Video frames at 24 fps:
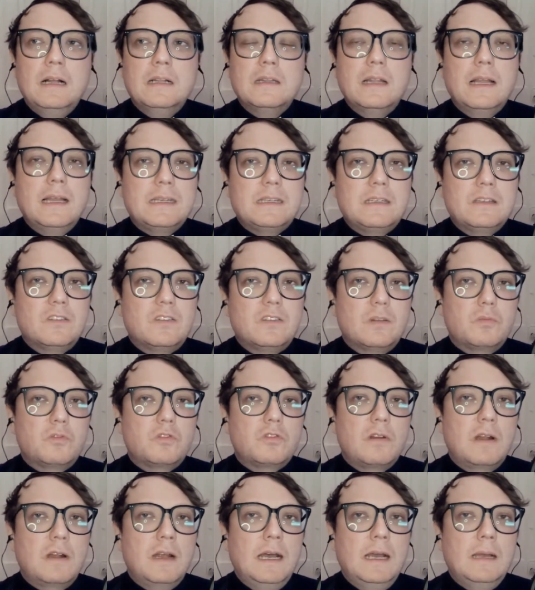like and
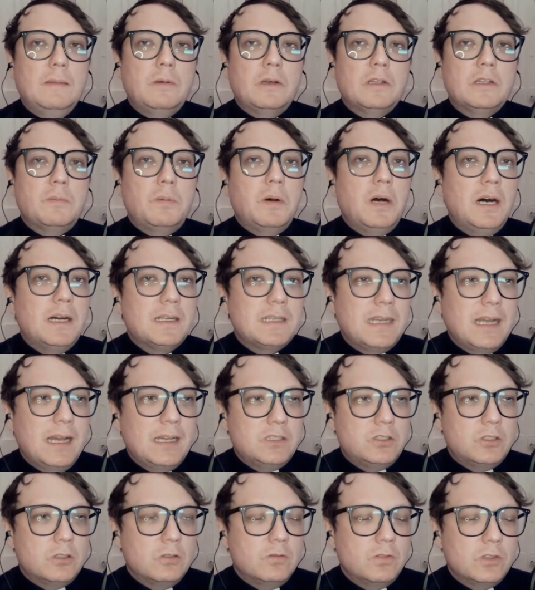subscribe on the
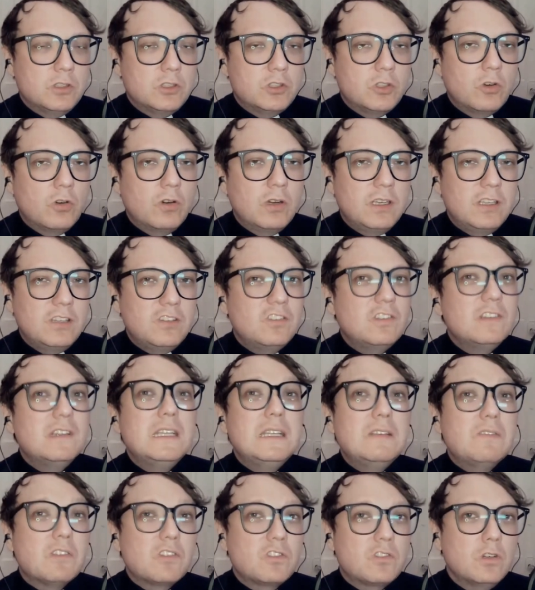podcatcher of your choice,
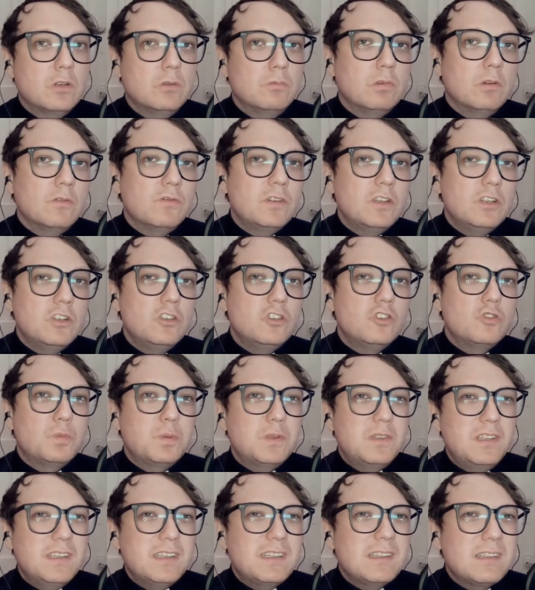leave us good reviews,
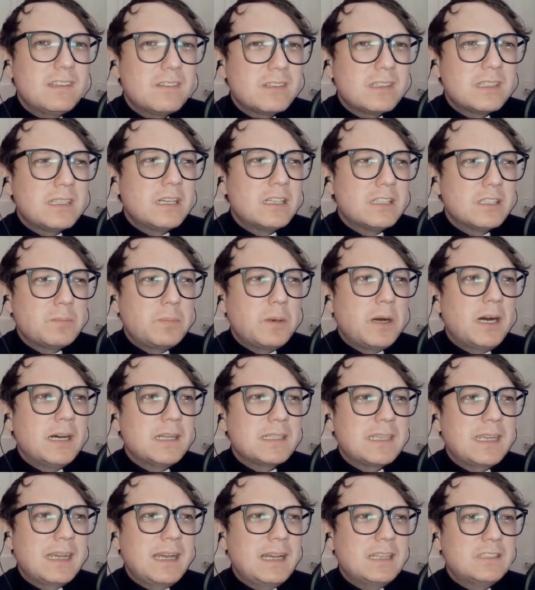particularly on the
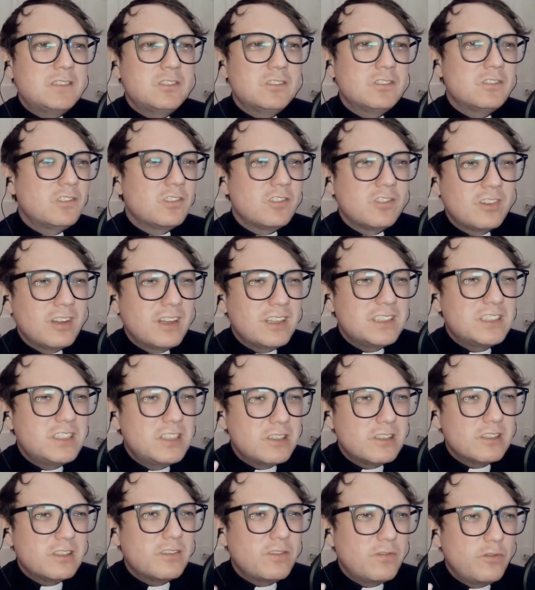podcatchers. It's not
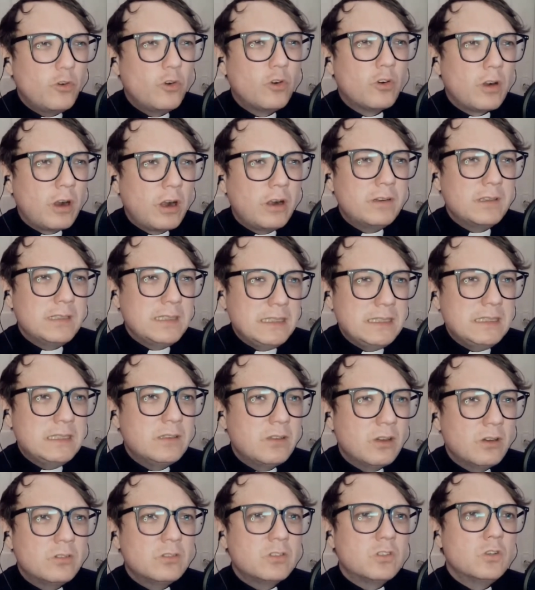just for our
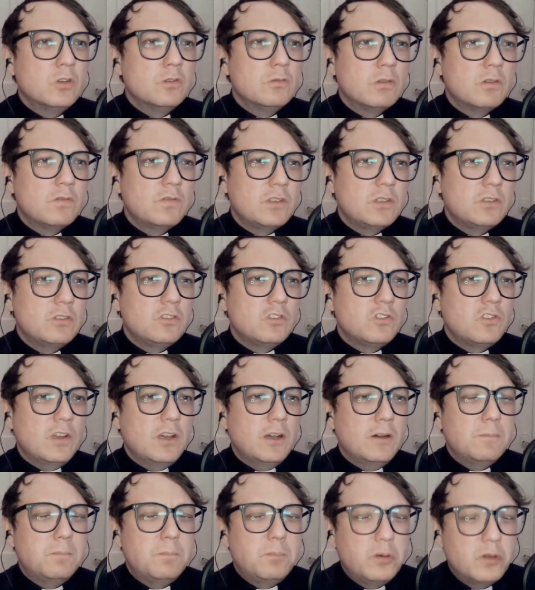ego. Good reviews
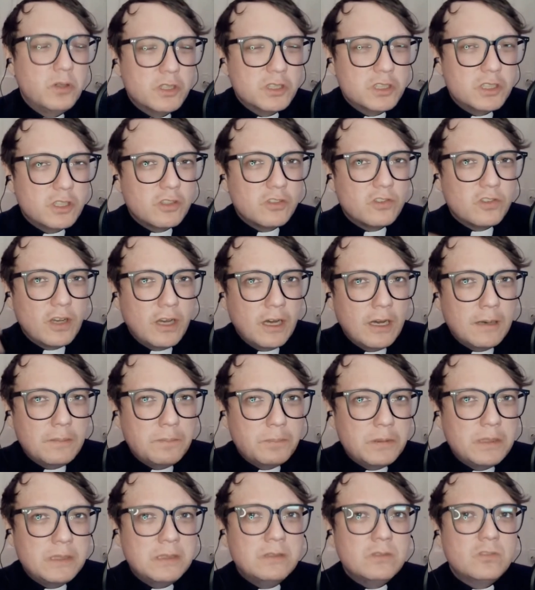help push us
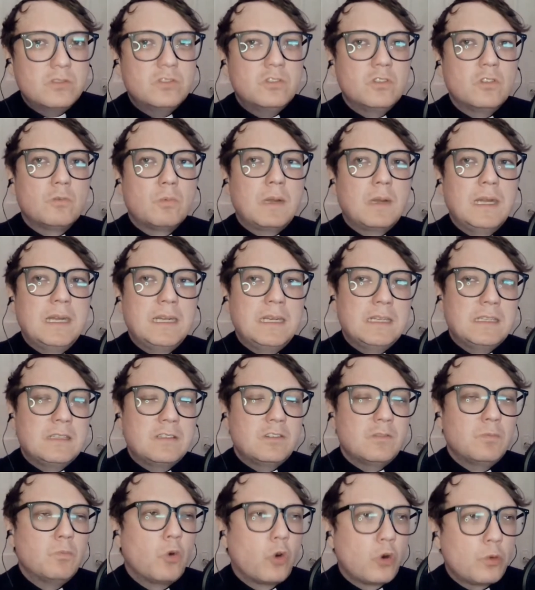up into the
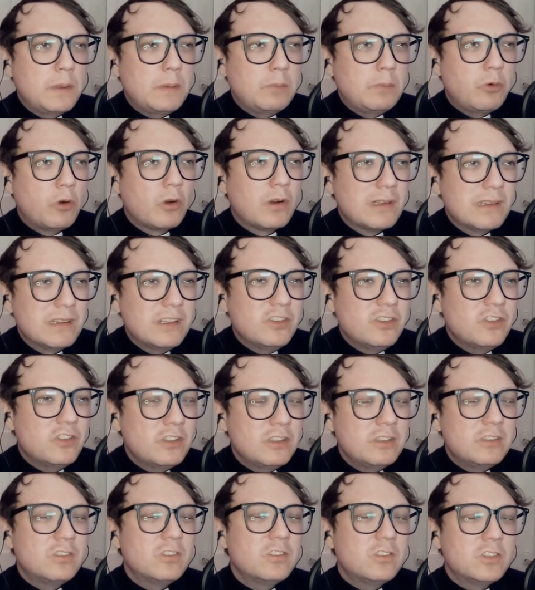ratings. More people are
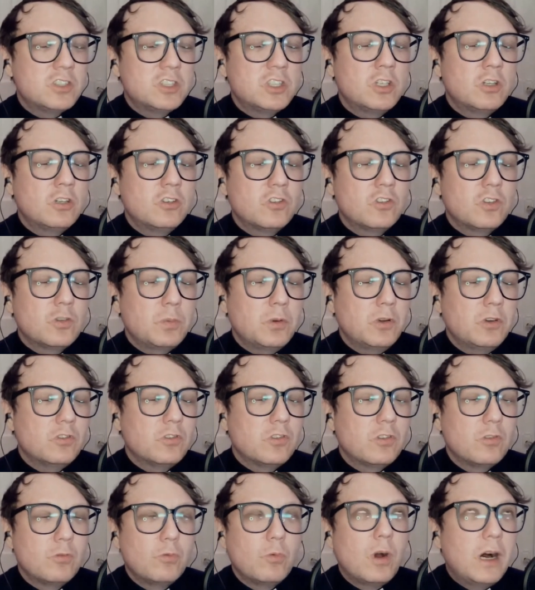listening to the show as
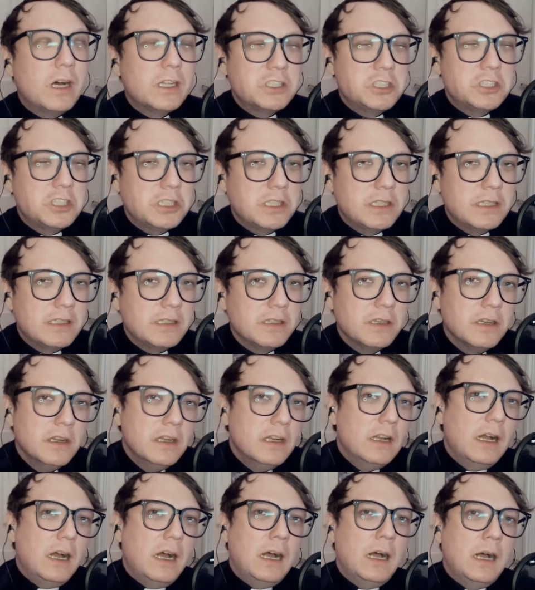opposed to watching it.
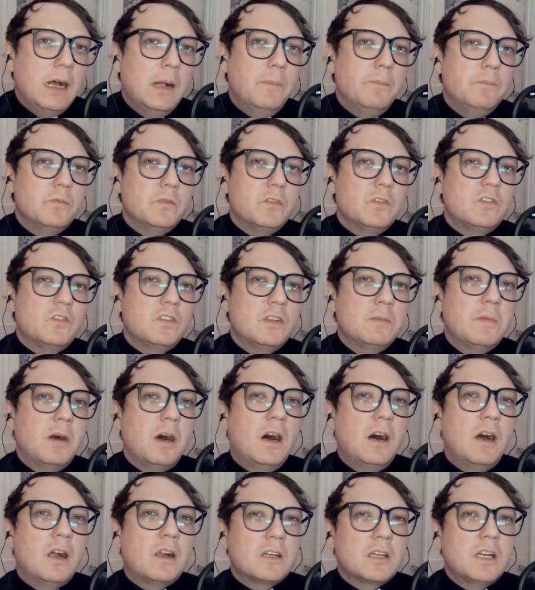Some
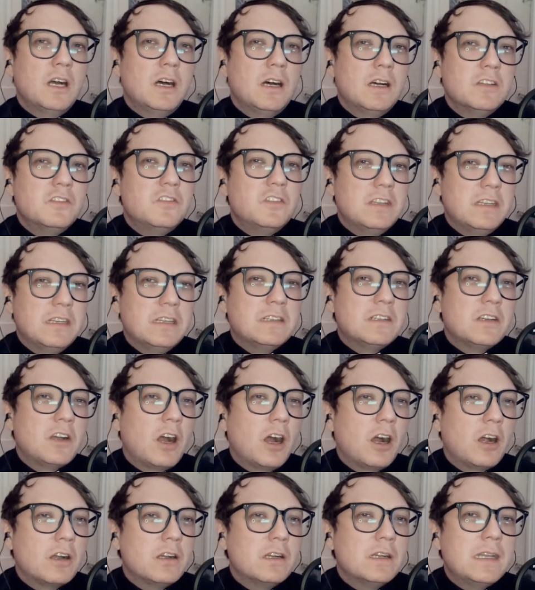archons
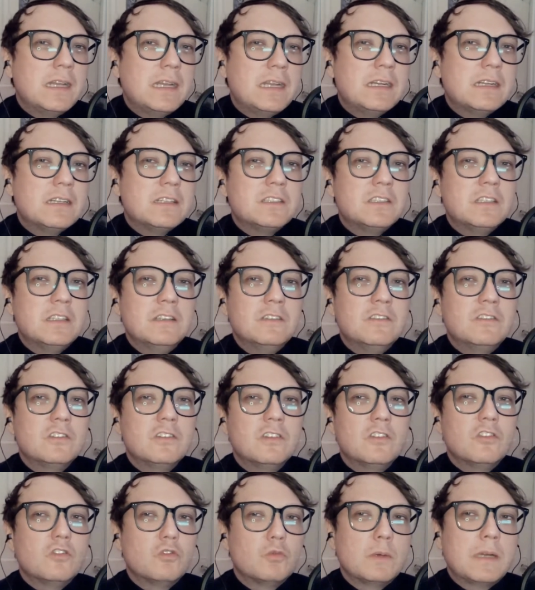incarnated into
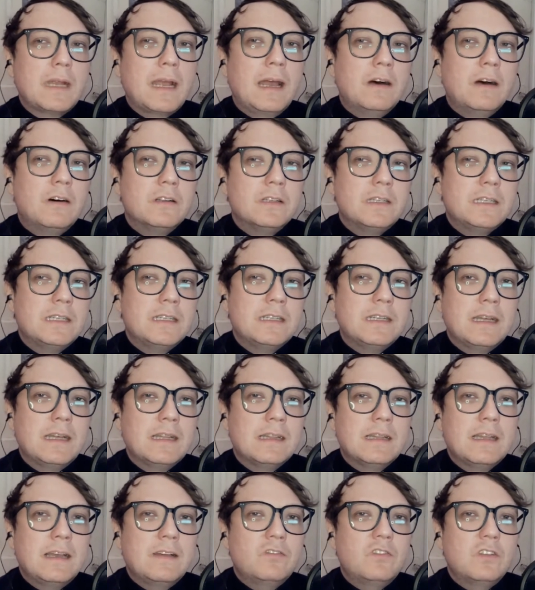this reality
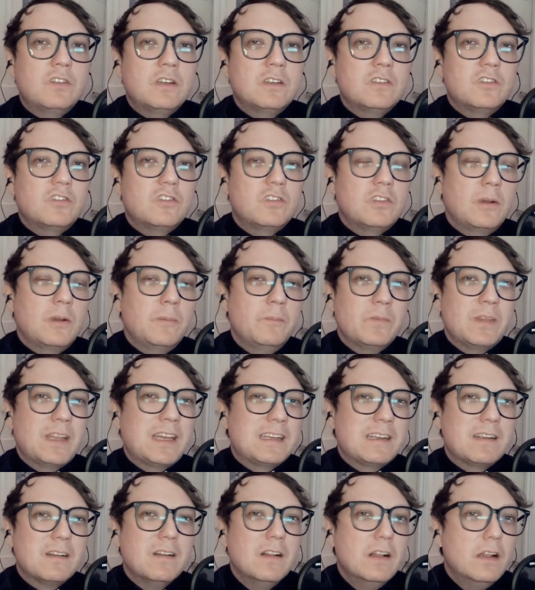and left us
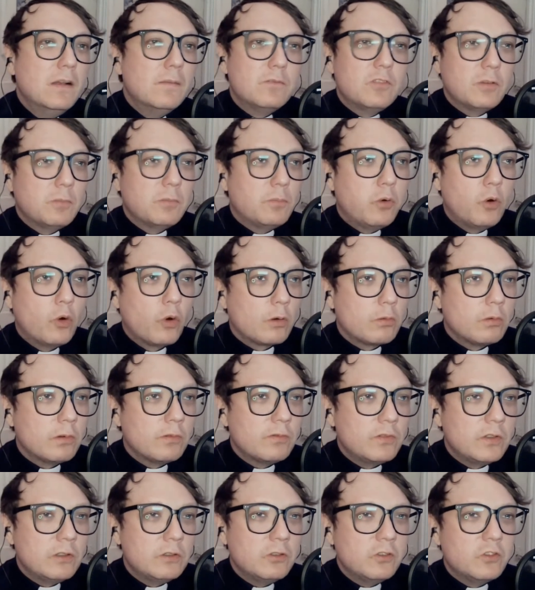some poor
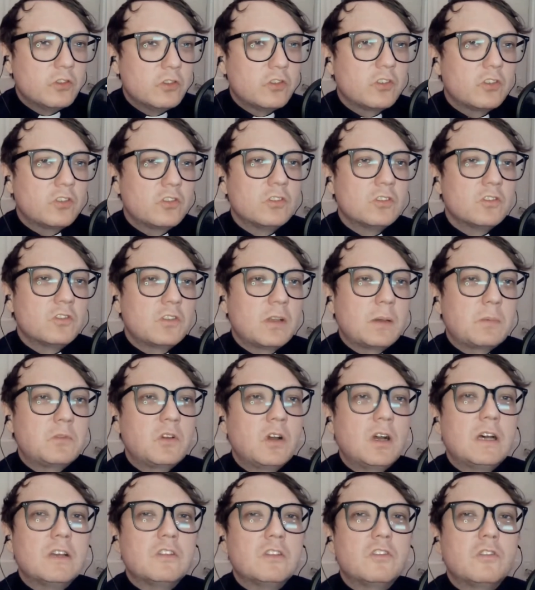reviews, so it's up
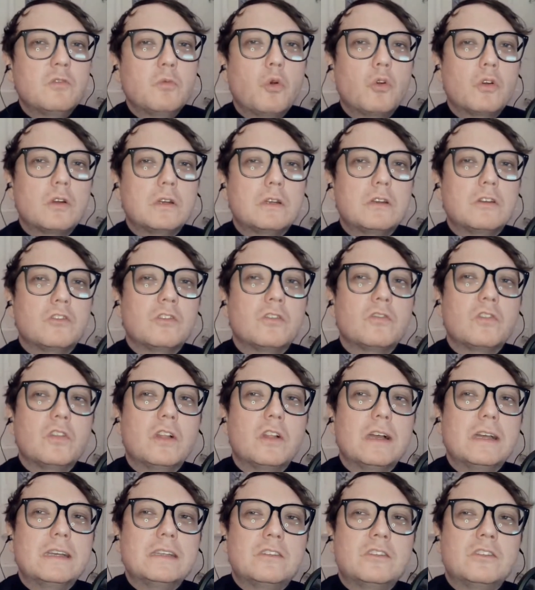to us, the Warriors of
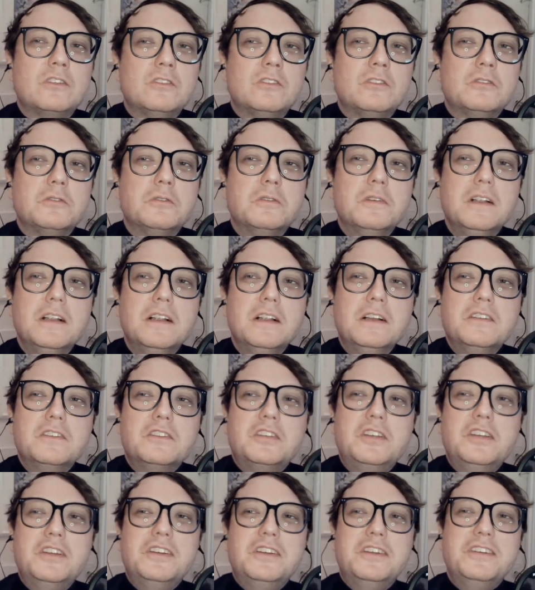Light, to
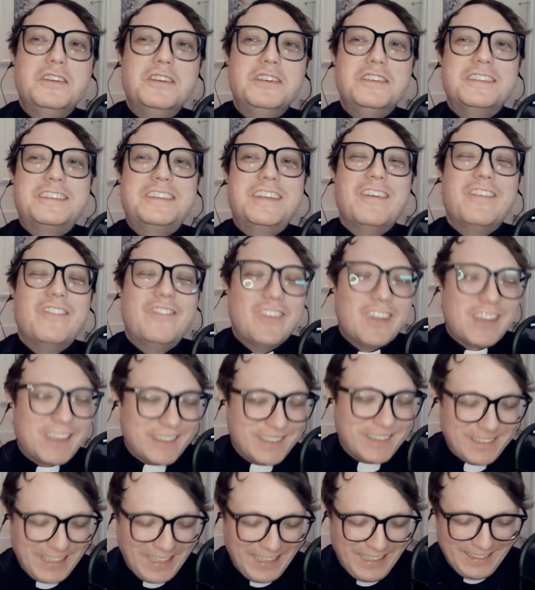
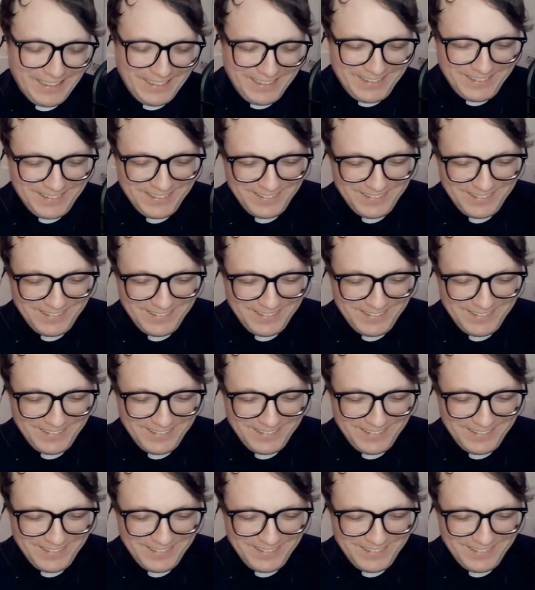fix that.